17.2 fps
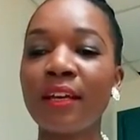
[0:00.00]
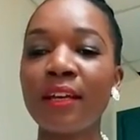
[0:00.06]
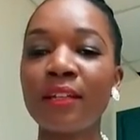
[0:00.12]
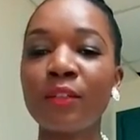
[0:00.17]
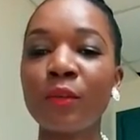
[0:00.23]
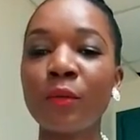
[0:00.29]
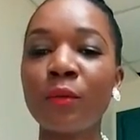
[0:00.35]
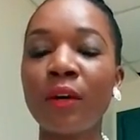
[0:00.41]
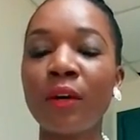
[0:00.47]

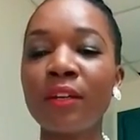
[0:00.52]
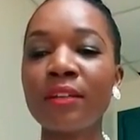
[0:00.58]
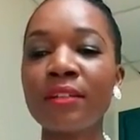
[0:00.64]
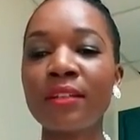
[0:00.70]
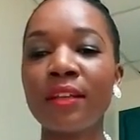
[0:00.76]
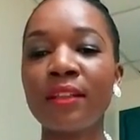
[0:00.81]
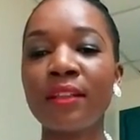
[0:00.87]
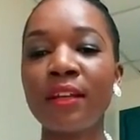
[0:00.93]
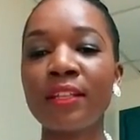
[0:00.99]
I do
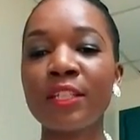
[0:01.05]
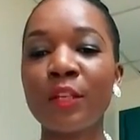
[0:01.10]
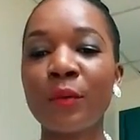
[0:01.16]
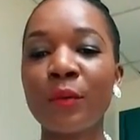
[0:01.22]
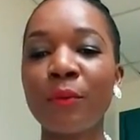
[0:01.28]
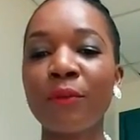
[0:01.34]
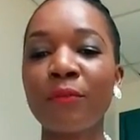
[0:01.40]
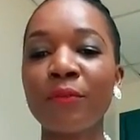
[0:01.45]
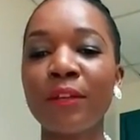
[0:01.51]
understand that
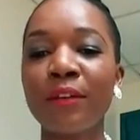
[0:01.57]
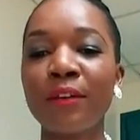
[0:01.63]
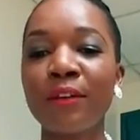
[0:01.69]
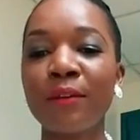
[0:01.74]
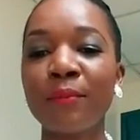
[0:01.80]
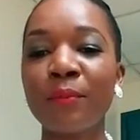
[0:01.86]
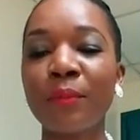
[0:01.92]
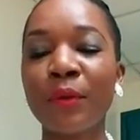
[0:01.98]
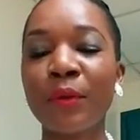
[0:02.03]
some of
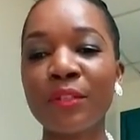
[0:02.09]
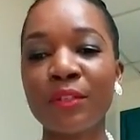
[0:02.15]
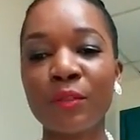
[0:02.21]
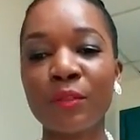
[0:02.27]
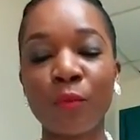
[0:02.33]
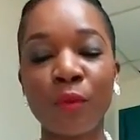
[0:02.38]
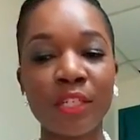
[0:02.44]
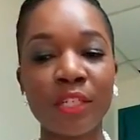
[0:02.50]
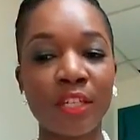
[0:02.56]
the
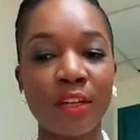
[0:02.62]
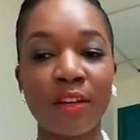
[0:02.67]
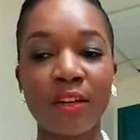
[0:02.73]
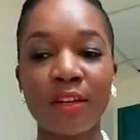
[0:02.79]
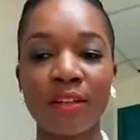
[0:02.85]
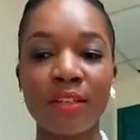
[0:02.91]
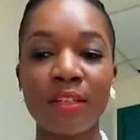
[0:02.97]
persons watching are